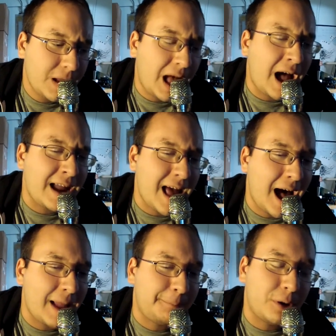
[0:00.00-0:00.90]
I,
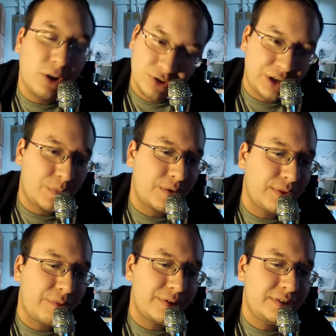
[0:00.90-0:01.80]
I personally would have
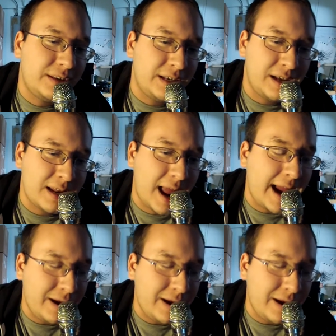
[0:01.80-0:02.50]
loved to see an